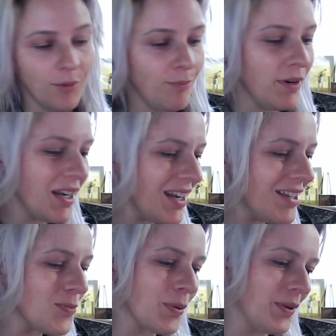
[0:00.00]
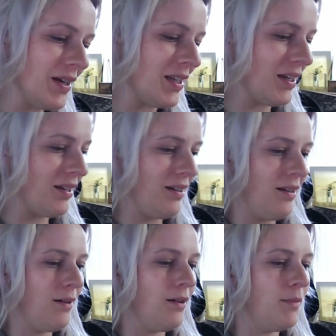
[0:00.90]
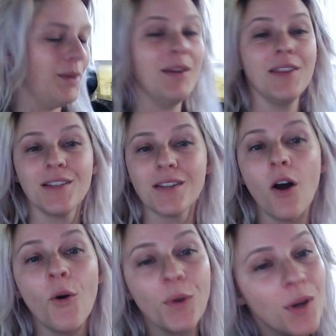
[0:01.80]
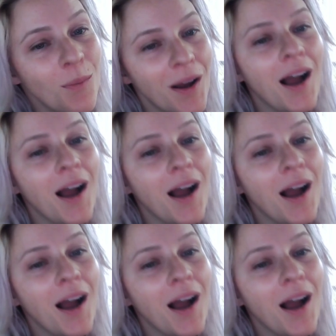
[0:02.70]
but it is pretty. Maybe in this, oh, you know what?